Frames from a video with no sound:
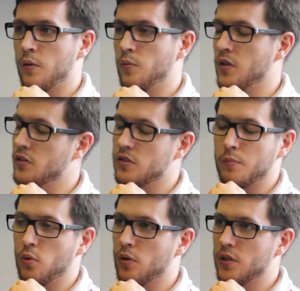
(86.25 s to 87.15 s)
With the
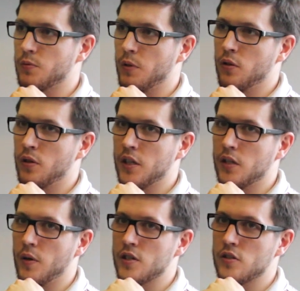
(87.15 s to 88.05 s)
support as well, any
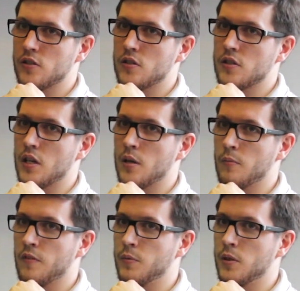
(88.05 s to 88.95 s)
questions
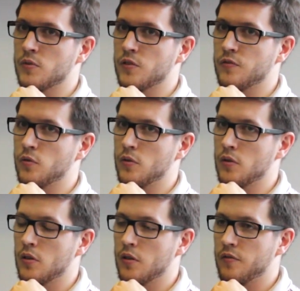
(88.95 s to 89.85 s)
I've been able to
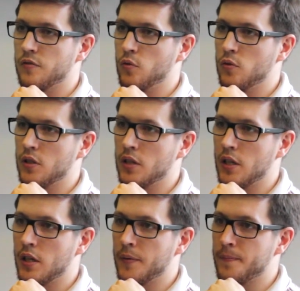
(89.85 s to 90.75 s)
phone and
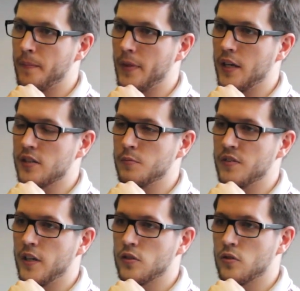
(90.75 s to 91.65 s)
get some
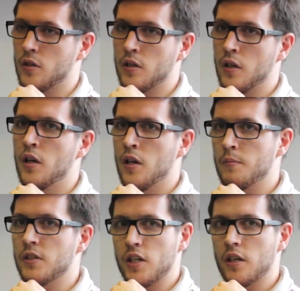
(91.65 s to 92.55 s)
advice on it,
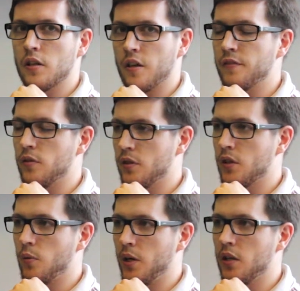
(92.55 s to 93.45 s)
but generally I found
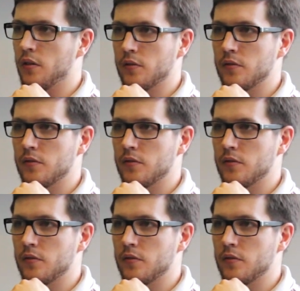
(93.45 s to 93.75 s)
it quite